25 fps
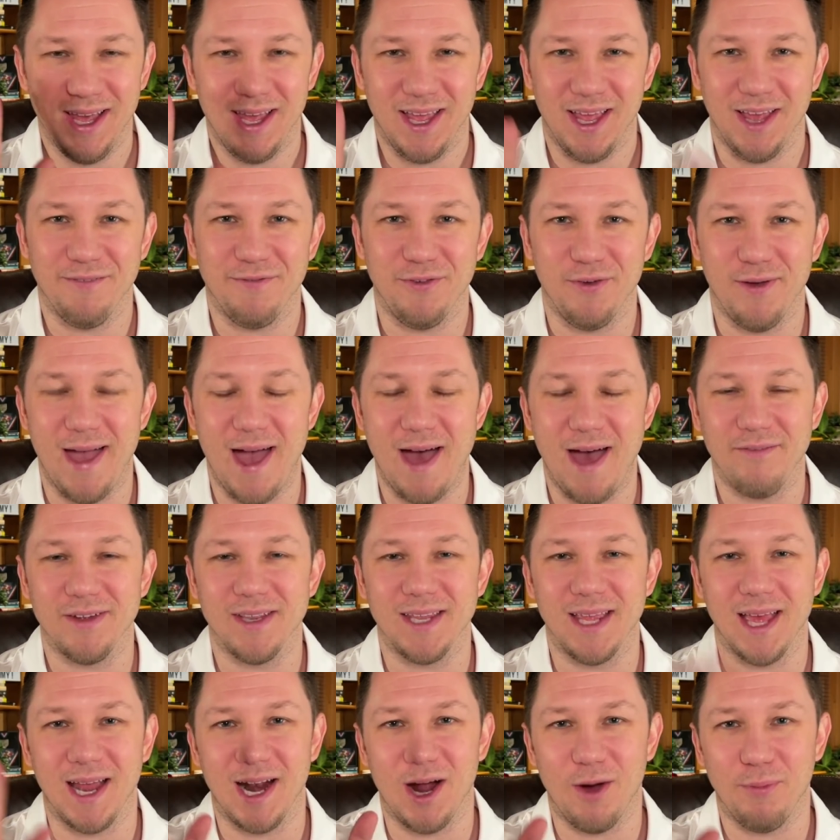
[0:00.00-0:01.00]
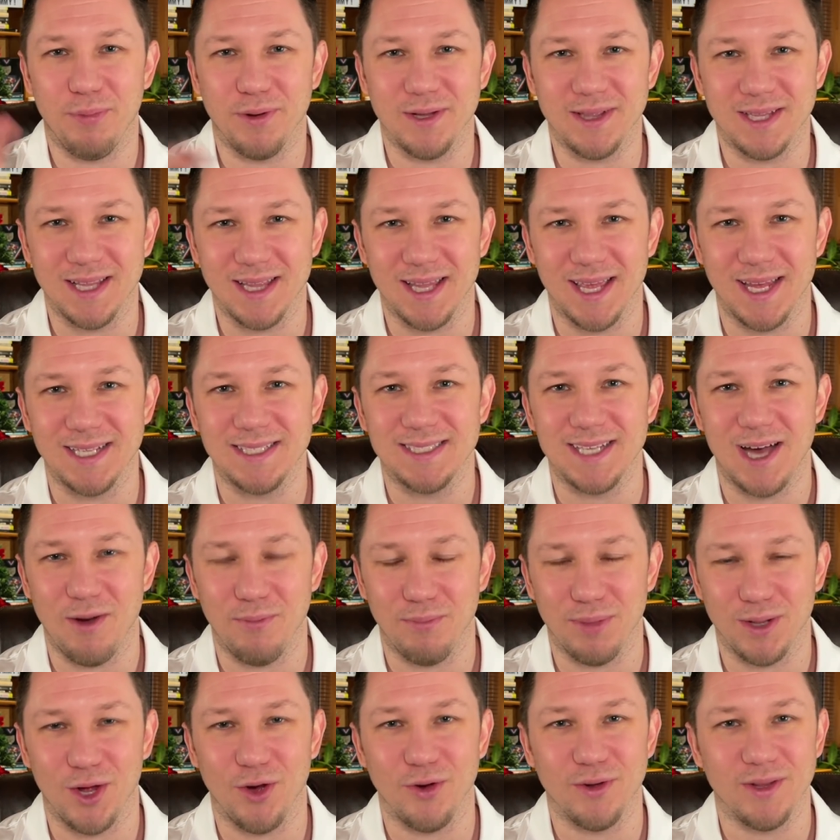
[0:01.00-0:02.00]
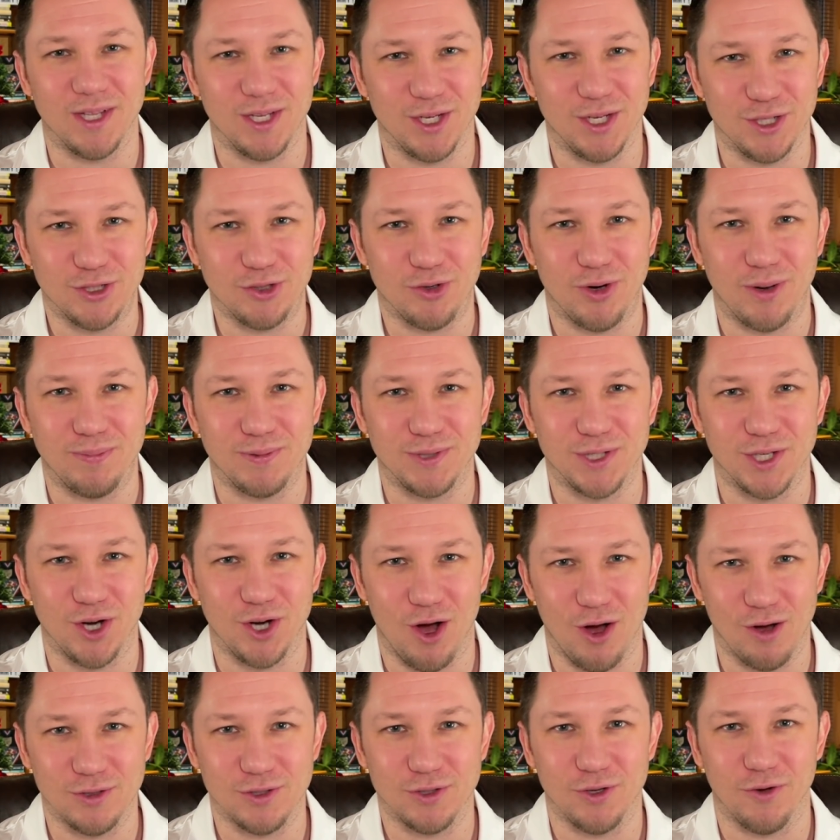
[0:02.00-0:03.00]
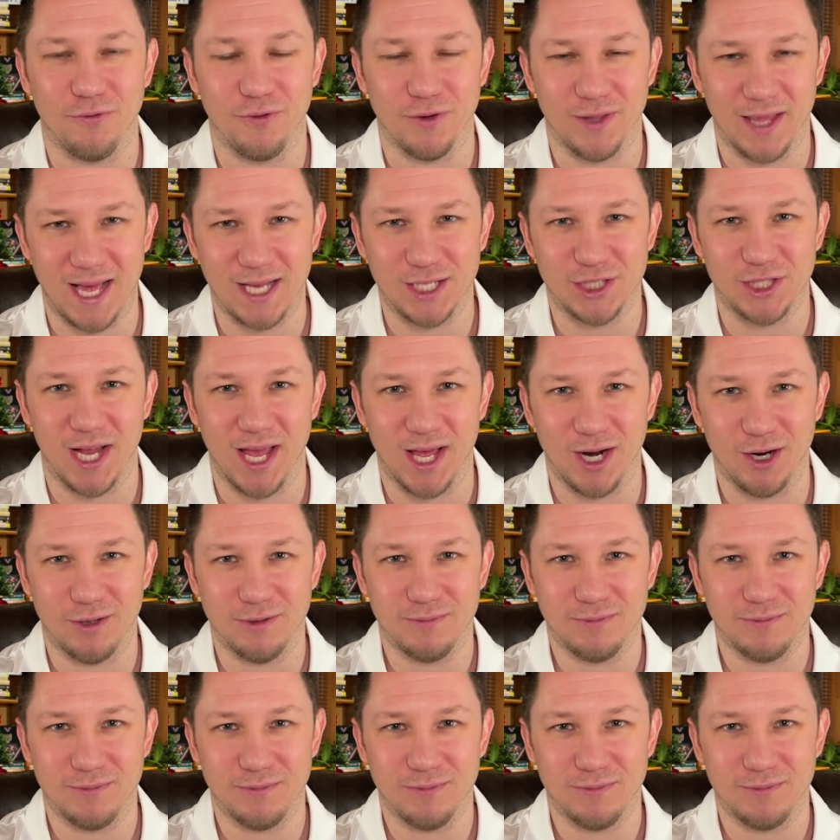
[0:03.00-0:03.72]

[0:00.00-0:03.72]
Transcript: If you haven't yet, I'll put the link down below in the description also for that channel.